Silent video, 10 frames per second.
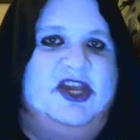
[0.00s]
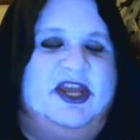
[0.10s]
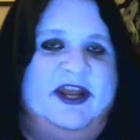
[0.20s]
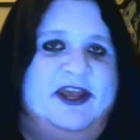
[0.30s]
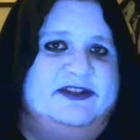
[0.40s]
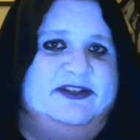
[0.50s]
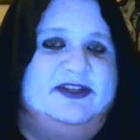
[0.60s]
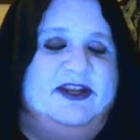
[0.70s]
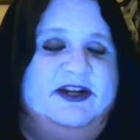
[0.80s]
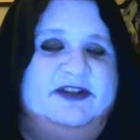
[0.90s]
It hits,
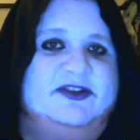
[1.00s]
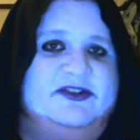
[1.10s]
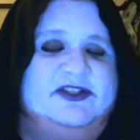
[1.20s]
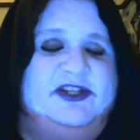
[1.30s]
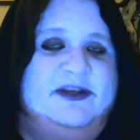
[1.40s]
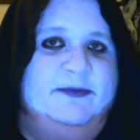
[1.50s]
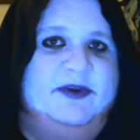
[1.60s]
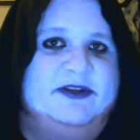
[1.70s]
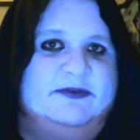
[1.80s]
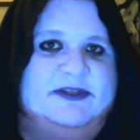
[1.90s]
it enters,
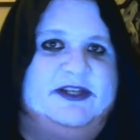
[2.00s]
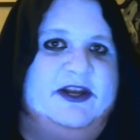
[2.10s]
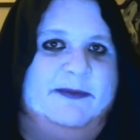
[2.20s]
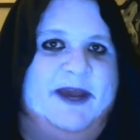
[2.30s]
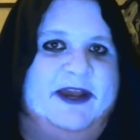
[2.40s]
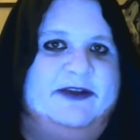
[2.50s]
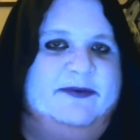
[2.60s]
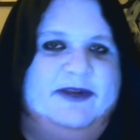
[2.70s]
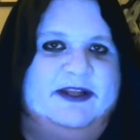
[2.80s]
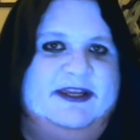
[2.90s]
brings the resonator back.
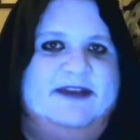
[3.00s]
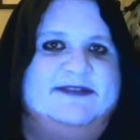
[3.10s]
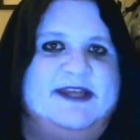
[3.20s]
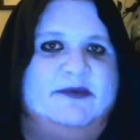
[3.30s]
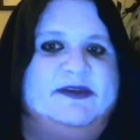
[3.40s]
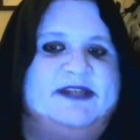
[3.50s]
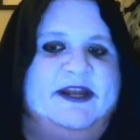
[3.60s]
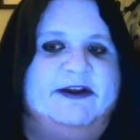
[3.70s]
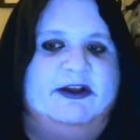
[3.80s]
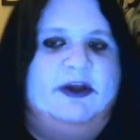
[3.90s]
When it leaves, that
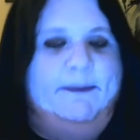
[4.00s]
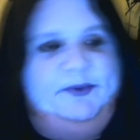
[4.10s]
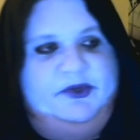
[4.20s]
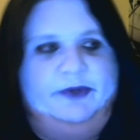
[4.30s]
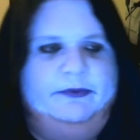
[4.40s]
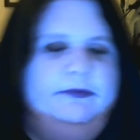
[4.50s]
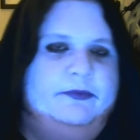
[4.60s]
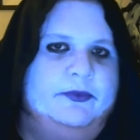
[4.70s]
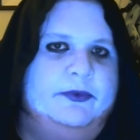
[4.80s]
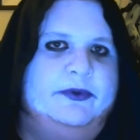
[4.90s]
resonator, kaput,
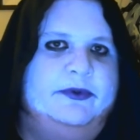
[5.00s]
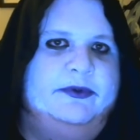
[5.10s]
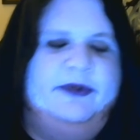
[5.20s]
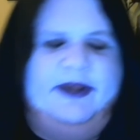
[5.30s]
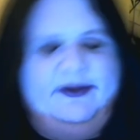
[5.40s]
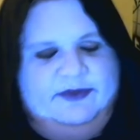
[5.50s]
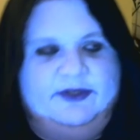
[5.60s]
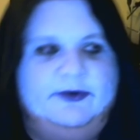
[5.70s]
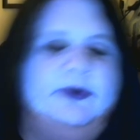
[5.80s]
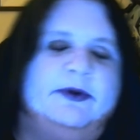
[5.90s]
out the
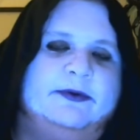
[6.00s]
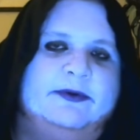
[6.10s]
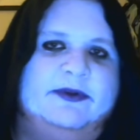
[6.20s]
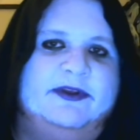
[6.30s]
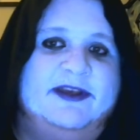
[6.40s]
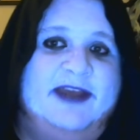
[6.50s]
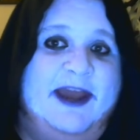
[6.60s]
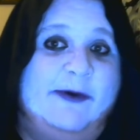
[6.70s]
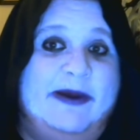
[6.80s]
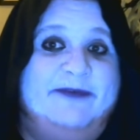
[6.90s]
door.
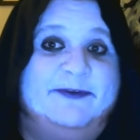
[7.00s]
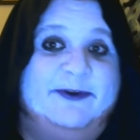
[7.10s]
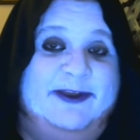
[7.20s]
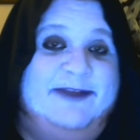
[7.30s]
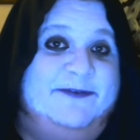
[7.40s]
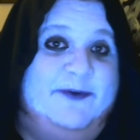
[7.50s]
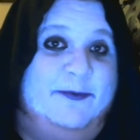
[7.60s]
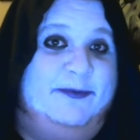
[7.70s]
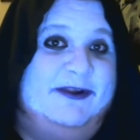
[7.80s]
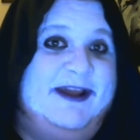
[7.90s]
However, if you're
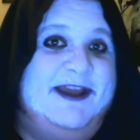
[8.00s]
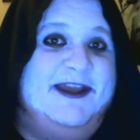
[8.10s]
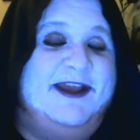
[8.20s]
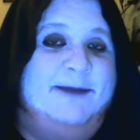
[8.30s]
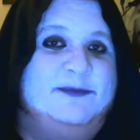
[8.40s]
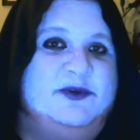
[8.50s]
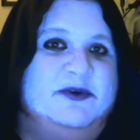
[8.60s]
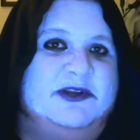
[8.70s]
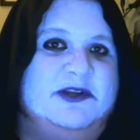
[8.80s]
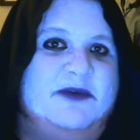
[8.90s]
playing Abdul
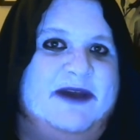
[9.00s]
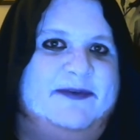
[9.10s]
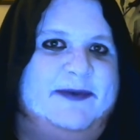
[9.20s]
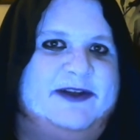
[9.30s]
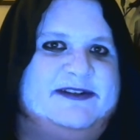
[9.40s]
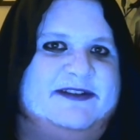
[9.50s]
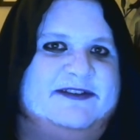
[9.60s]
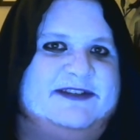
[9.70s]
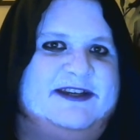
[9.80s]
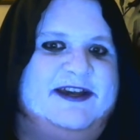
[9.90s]
and you have him on his other
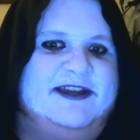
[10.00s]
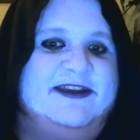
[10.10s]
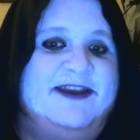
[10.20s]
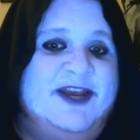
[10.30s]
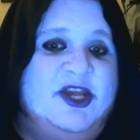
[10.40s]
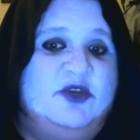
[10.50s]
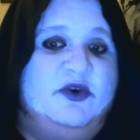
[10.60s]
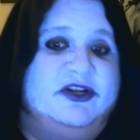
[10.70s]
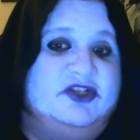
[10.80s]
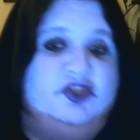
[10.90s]
side, you
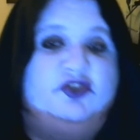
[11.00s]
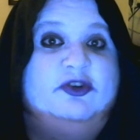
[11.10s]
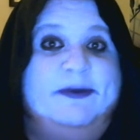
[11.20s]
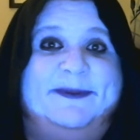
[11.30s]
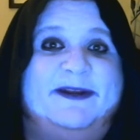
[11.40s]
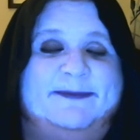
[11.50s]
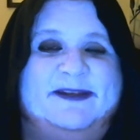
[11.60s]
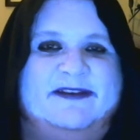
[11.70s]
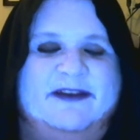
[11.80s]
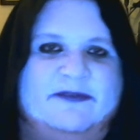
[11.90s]
can strip it
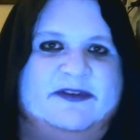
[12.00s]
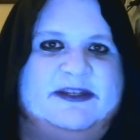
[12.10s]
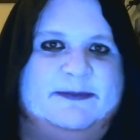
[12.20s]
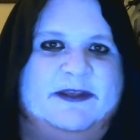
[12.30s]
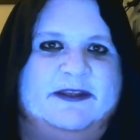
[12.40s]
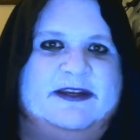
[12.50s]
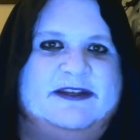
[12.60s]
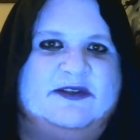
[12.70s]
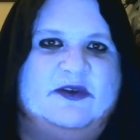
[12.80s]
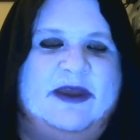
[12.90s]
of its abilities
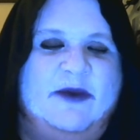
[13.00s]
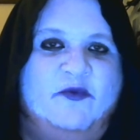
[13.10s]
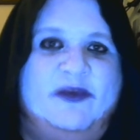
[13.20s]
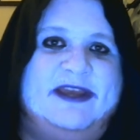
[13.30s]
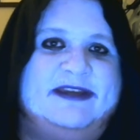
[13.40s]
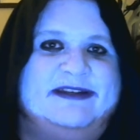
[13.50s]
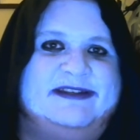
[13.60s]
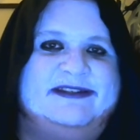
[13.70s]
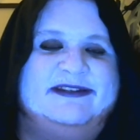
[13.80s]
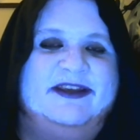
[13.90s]
so that
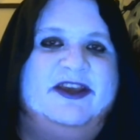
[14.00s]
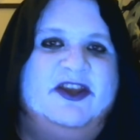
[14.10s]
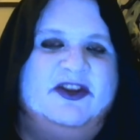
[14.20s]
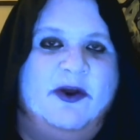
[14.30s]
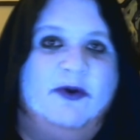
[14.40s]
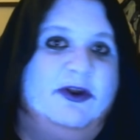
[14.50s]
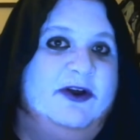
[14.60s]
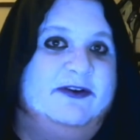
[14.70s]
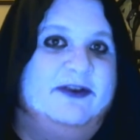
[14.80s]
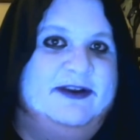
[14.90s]
weakness no
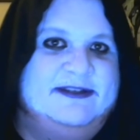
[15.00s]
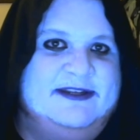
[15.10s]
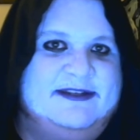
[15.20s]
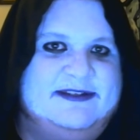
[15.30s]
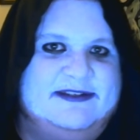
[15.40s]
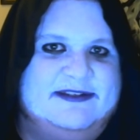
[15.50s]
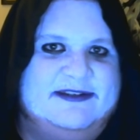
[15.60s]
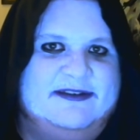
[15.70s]
longer exists,